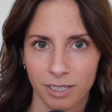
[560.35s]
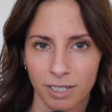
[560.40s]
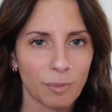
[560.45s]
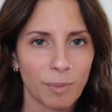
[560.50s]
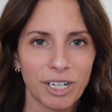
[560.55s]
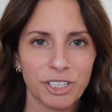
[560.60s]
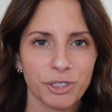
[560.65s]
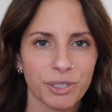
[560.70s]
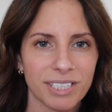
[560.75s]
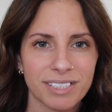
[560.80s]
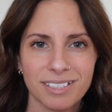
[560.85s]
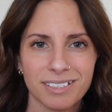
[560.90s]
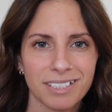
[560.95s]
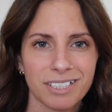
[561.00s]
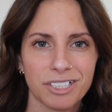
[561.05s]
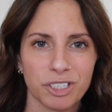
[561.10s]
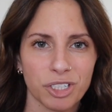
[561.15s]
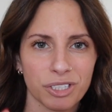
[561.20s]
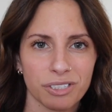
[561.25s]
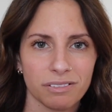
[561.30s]
Now, mind you, this
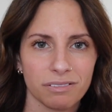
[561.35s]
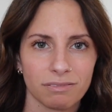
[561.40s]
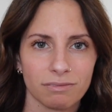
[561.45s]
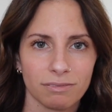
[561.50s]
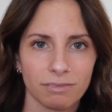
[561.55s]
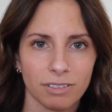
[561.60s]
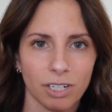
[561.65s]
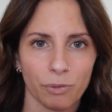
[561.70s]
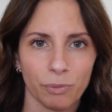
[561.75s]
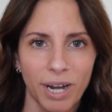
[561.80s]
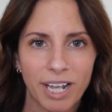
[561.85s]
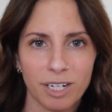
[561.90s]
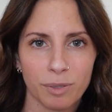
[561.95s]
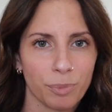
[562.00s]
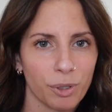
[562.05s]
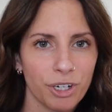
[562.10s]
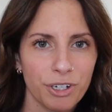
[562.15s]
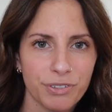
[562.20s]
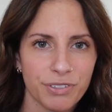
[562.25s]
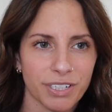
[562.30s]
isn't just a random
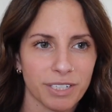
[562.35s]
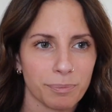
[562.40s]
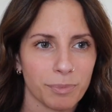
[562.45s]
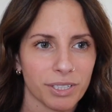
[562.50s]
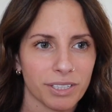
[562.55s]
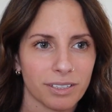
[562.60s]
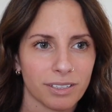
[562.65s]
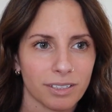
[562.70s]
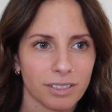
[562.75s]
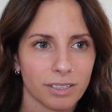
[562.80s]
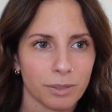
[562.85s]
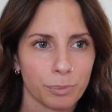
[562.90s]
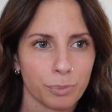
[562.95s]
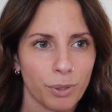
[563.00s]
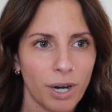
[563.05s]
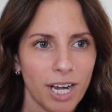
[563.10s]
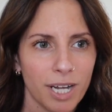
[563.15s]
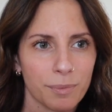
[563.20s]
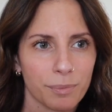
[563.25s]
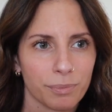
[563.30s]
person, but the
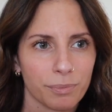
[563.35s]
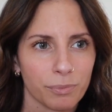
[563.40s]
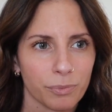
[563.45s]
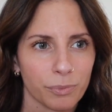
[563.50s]
bribe